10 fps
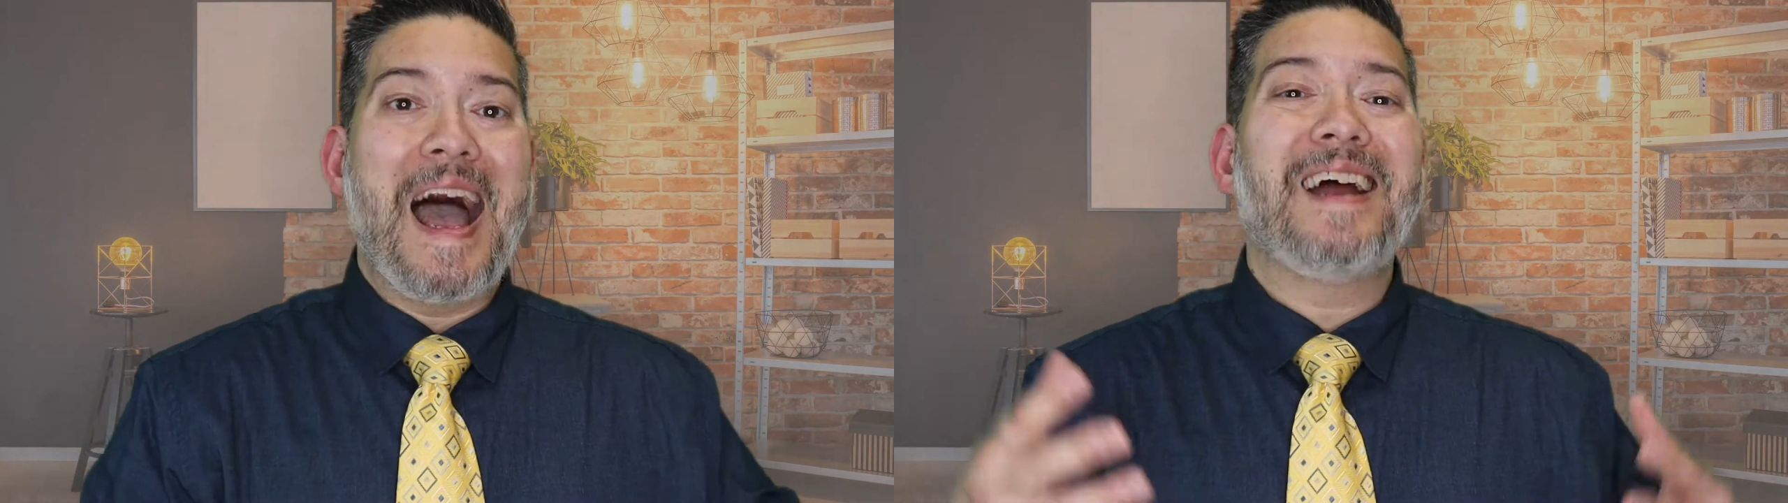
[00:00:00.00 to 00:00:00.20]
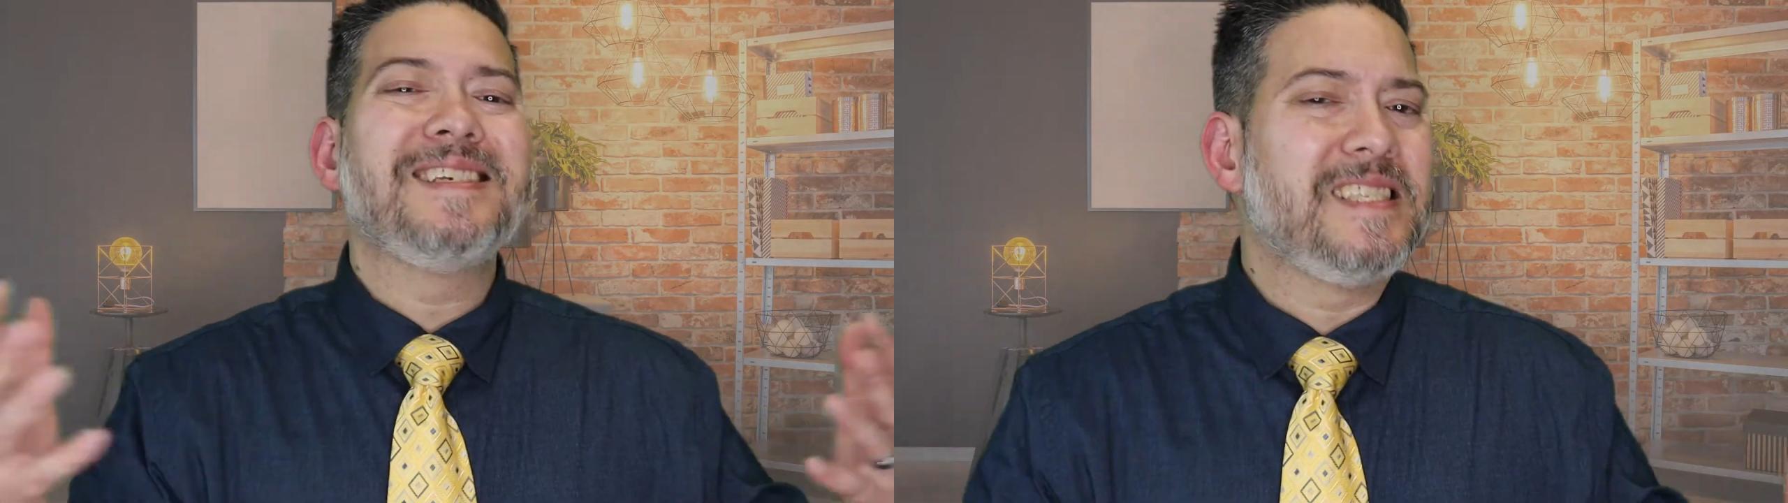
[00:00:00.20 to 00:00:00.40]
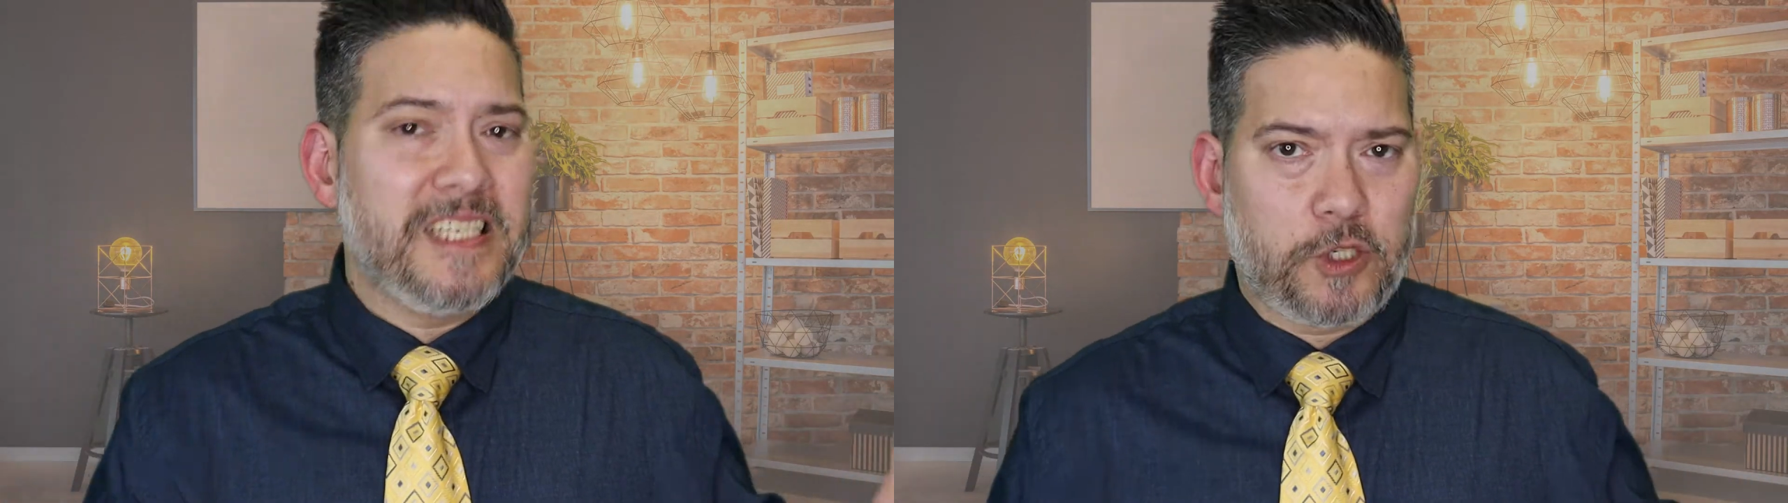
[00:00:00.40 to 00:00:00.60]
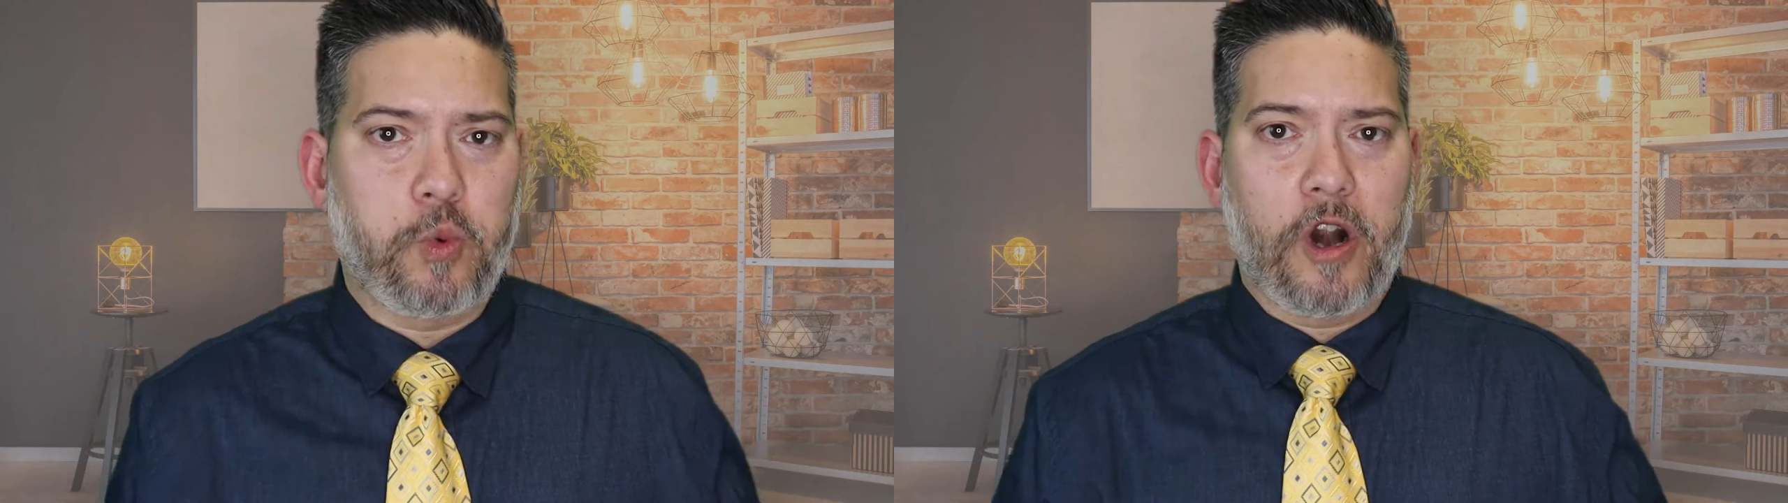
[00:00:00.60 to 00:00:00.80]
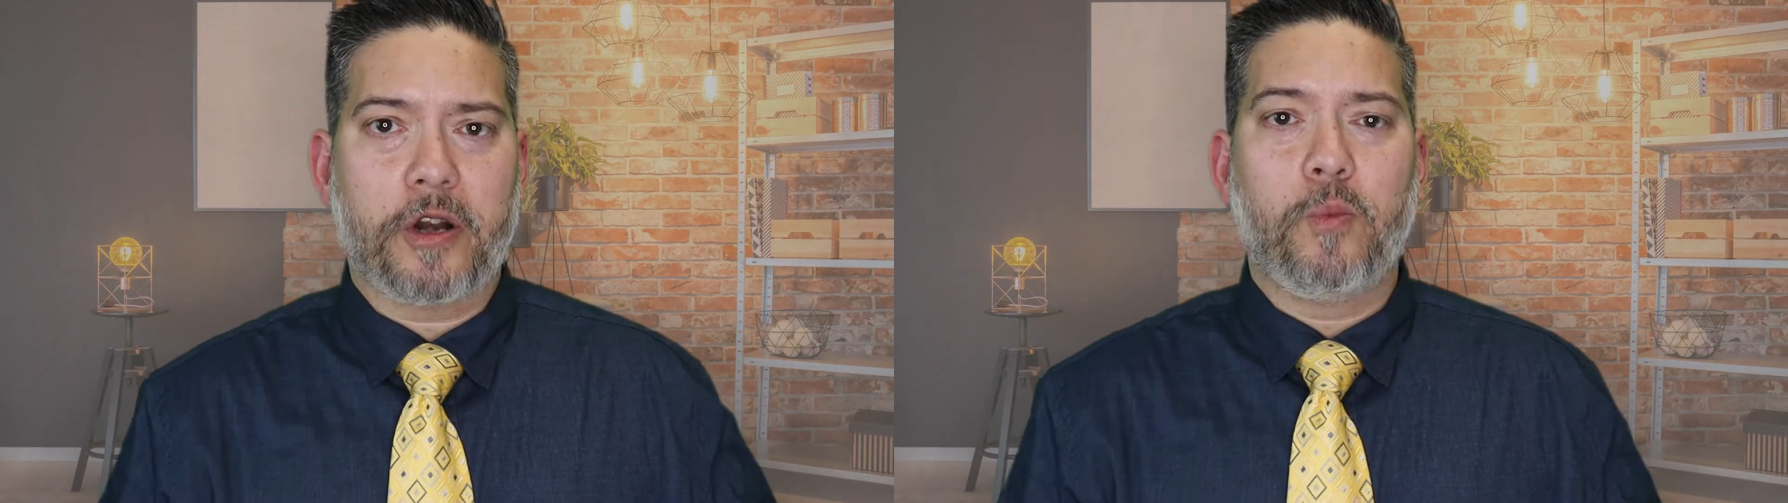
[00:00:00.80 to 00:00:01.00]
How does this
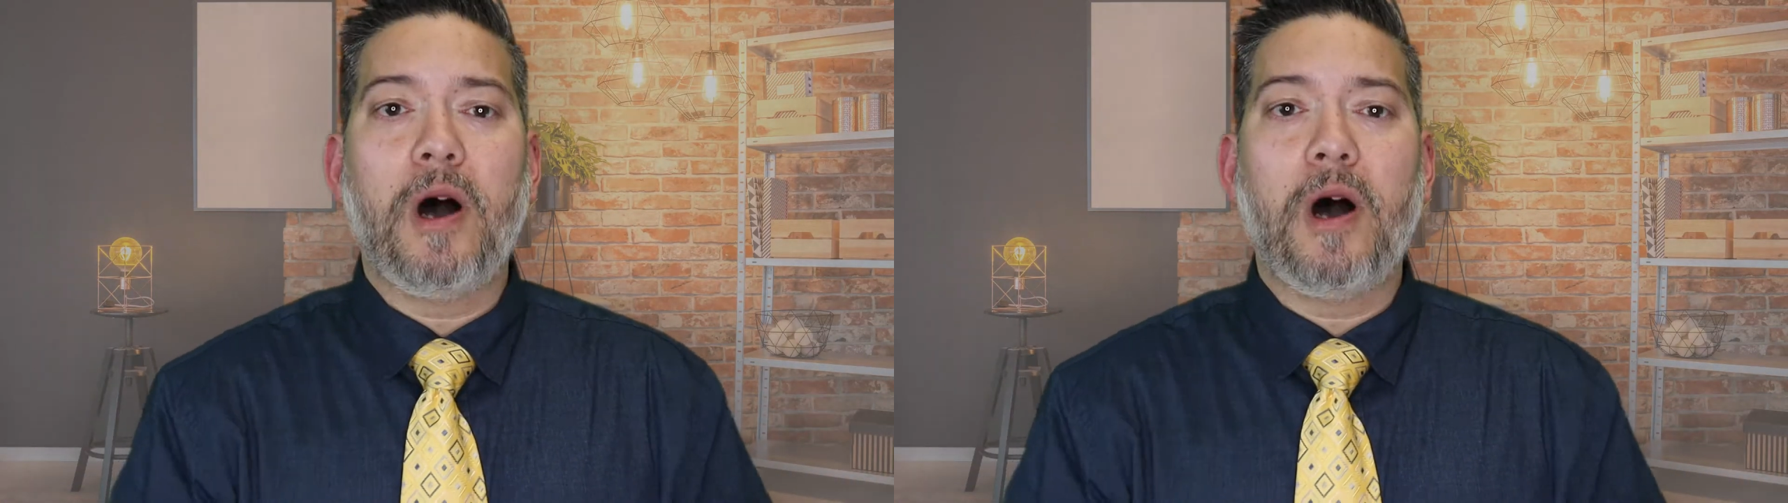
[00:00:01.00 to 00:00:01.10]
work?